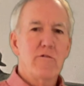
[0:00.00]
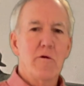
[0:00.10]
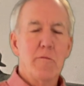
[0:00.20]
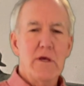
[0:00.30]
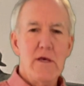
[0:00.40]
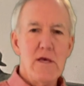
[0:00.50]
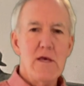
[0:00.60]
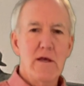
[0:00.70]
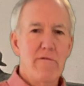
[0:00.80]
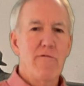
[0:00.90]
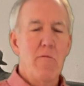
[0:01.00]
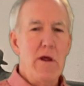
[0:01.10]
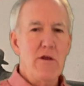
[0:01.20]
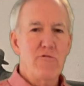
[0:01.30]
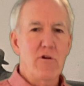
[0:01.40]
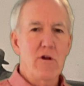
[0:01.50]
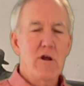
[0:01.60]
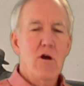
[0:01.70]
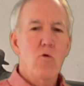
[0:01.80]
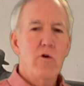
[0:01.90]
some key
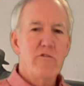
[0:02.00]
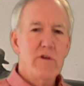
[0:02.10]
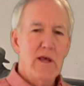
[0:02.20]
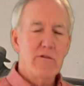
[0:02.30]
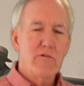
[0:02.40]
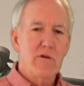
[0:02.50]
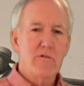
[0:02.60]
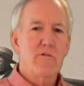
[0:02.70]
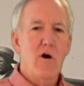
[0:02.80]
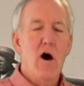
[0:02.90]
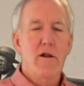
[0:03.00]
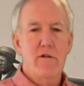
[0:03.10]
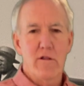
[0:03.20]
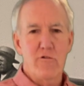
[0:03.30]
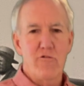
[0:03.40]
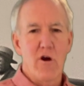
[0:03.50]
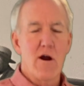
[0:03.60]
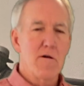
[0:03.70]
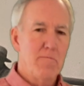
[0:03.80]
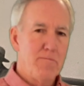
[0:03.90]
information which gets us onto the
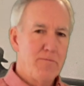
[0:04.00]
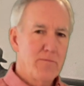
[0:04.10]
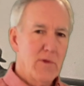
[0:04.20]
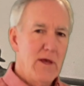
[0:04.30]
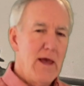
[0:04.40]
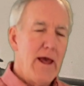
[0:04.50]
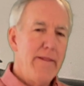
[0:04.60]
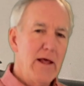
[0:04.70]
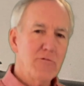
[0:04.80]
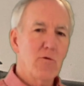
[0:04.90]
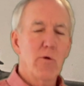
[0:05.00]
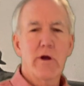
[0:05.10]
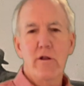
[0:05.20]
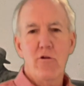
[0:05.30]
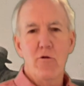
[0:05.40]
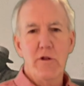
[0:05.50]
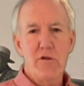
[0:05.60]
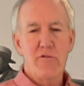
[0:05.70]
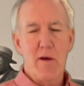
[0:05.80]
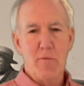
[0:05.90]
chart. And that's what we're going to do in
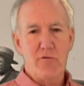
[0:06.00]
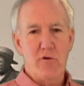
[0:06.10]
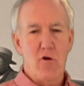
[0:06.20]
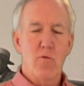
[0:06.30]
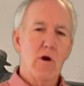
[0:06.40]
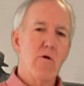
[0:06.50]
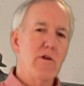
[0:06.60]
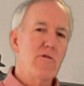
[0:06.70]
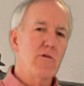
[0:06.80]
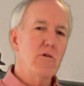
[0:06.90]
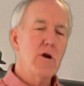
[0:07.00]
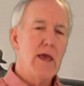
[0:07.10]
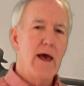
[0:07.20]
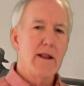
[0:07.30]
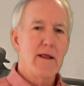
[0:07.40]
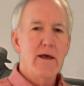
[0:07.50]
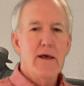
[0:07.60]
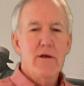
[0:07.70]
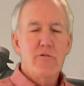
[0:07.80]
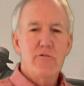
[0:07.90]
this episode. We're going to look at
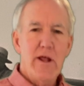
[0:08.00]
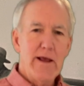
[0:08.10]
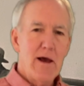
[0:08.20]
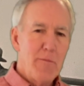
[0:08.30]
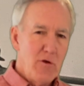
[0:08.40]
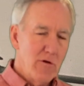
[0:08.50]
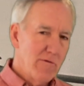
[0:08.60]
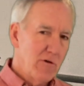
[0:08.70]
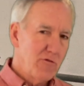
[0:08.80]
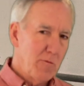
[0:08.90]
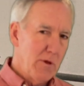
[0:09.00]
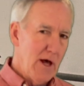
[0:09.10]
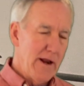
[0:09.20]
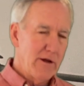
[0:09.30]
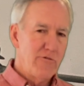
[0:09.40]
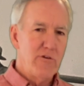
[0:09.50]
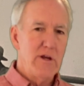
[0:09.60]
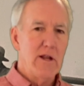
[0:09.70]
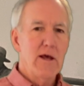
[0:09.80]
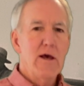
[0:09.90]
setting up a universal plotting
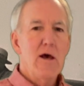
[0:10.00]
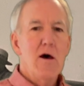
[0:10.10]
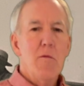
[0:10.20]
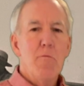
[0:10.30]
sheet,